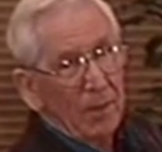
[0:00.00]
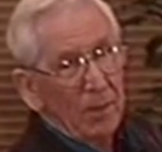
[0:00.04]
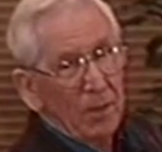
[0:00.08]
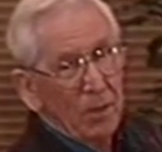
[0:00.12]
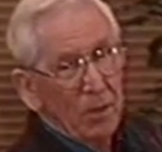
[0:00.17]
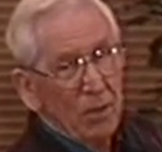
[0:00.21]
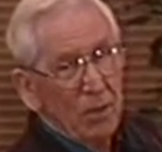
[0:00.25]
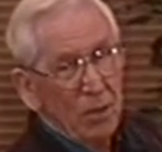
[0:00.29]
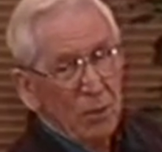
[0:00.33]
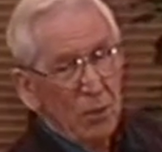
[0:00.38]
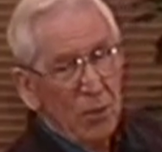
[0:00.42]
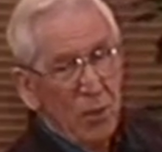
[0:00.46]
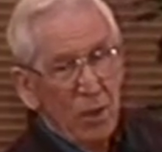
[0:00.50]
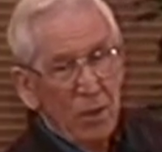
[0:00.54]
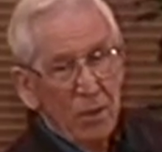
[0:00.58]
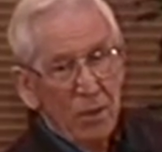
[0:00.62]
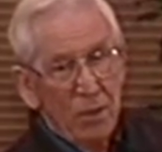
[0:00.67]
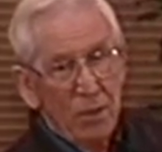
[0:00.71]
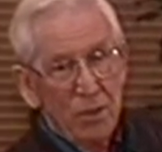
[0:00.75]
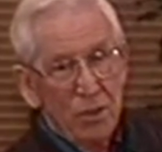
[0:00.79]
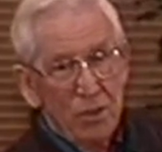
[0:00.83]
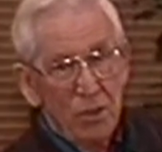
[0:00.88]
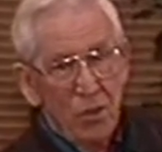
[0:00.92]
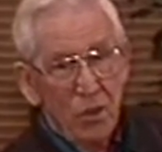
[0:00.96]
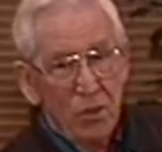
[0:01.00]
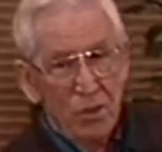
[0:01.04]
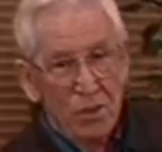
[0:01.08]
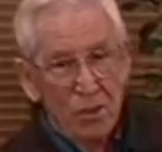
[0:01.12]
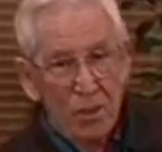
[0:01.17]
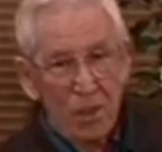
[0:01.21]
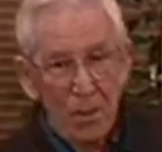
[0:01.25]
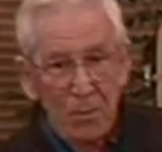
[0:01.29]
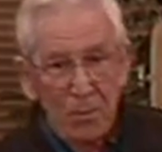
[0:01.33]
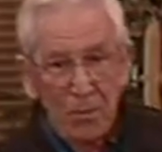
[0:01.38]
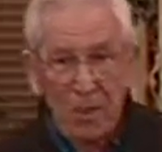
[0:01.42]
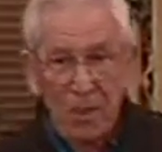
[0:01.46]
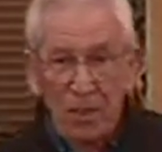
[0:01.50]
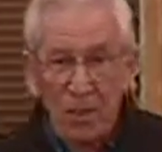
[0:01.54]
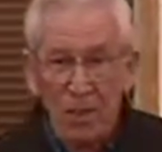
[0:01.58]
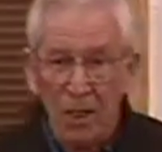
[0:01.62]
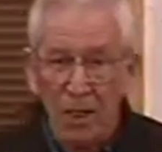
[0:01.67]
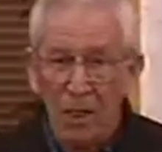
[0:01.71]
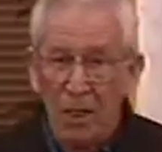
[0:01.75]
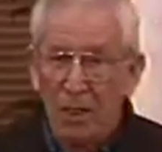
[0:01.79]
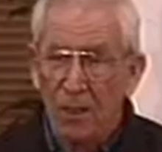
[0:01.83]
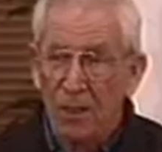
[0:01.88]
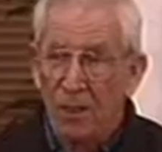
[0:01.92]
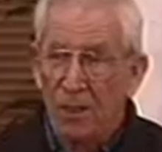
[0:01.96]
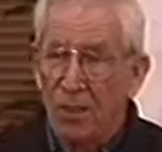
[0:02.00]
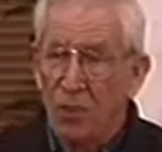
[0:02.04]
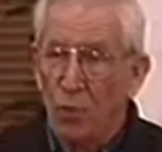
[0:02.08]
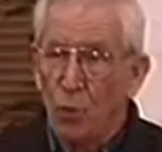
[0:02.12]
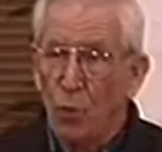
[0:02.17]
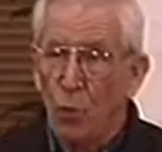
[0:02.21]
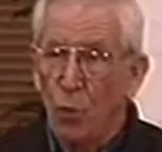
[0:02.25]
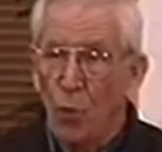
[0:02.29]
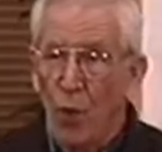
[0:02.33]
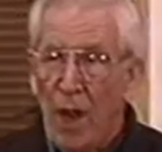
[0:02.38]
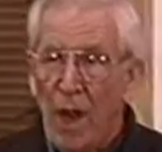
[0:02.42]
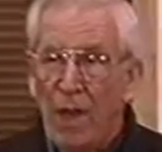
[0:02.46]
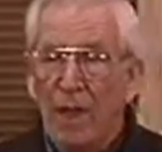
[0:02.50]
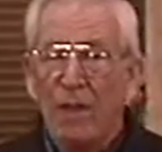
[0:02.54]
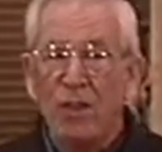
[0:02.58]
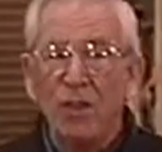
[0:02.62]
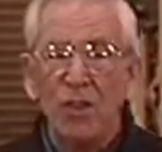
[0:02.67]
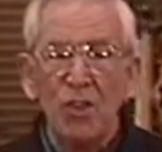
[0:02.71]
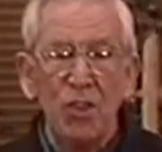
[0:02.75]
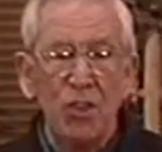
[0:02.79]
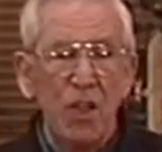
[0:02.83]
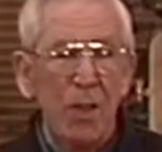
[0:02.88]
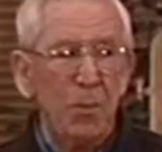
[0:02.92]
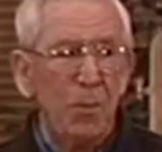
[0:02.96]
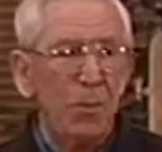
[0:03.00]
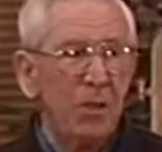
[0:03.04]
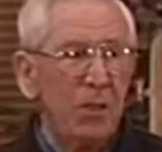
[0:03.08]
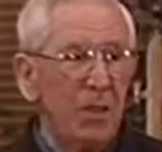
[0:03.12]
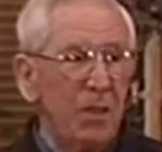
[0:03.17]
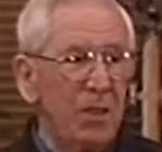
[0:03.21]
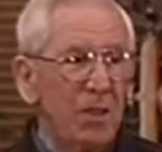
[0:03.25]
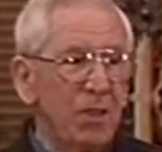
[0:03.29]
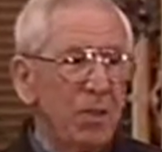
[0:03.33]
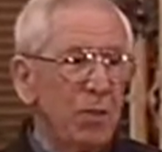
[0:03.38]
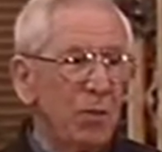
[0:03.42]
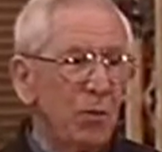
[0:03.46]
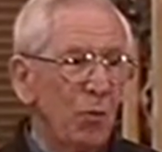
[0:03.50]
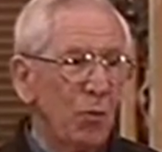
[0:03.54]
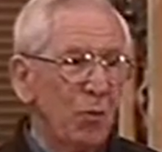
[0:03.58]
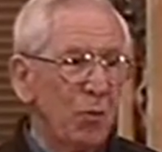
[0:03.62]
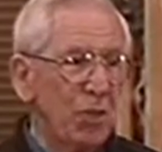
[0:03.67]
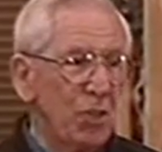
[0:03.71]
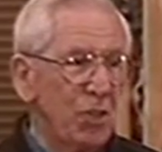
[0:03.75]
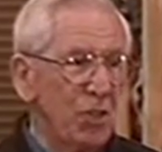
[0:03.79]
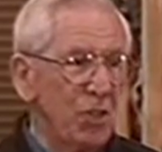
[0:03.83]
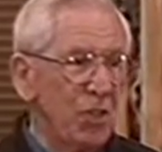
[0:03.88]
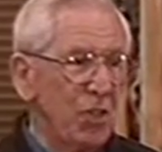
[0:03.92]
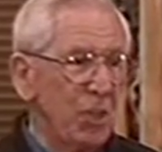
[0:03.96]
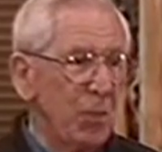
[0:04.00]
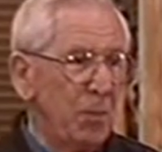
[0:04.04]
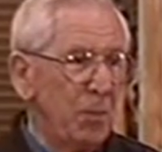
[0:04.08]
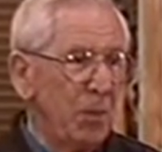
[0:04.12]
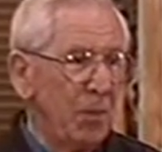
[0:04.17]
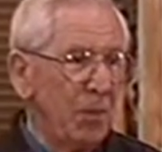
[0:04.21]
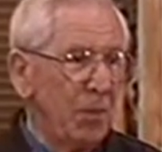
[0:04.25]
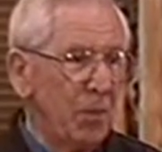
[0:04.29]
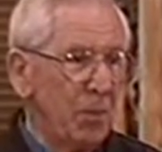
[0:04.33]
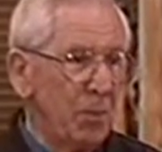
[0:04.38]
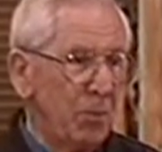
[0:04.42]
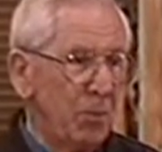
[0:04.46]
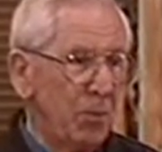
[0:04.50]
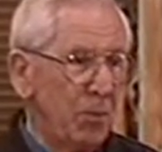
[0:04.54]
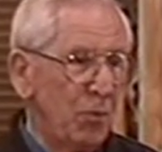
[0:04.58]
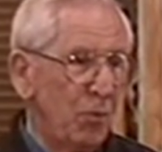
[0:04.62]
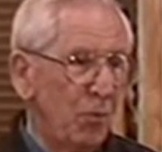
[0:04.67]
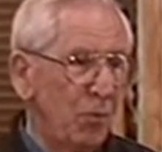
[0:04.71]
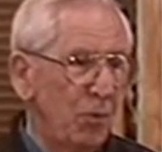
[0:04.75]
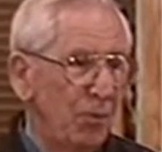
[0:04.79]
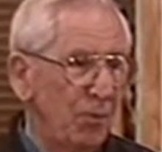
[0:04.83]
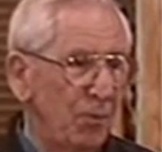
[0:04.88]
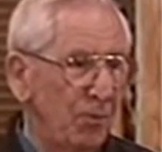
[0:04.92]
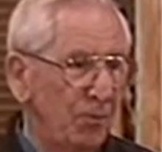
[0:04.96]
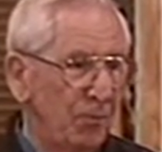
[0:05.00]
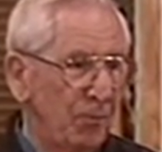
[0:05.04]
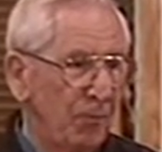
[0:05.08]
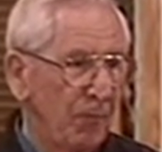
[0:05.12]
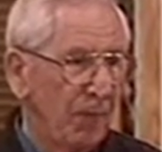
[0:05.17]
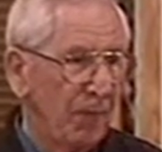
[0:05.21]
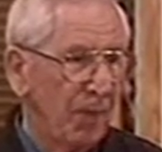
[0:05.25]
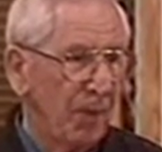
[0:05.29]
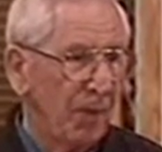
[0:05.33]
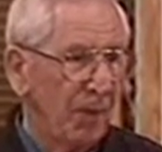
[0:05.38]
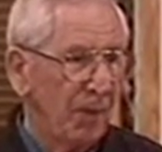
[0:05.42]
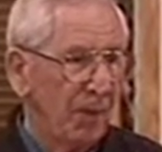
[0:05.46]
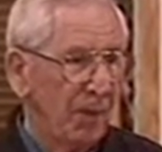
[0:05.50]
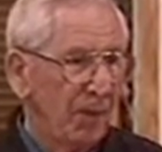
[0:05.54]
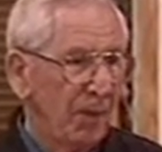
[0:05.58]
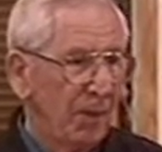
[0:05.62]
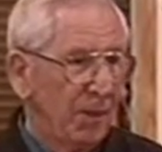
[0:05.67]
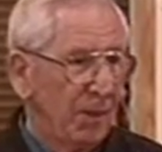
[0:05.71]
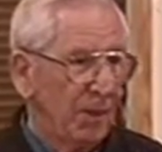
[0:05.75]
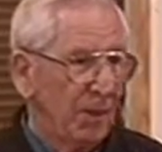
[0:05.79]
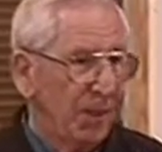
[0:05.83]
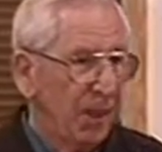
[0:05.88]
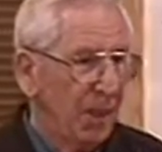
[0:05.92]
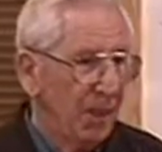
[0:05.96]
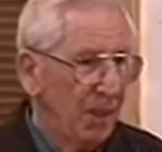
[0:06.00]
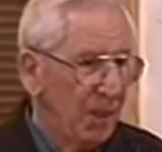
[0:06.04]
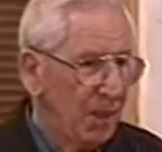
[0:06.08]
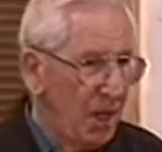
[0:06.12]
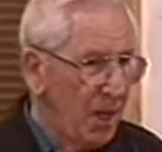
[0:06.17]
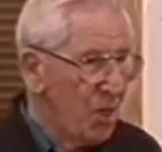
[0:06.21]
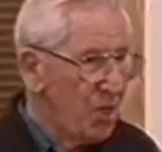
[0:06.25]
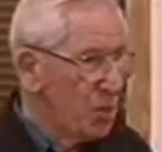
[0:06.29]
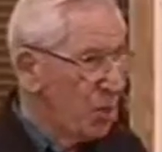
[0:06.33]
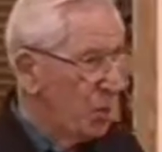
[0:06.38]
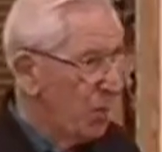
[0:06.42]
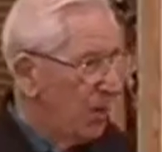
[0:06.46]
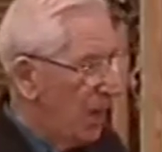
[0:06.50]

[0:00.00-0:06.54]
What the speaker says: So you find in John chapter 10, it says, when the shepherd leads forth his sheep, he goes before them. And leadership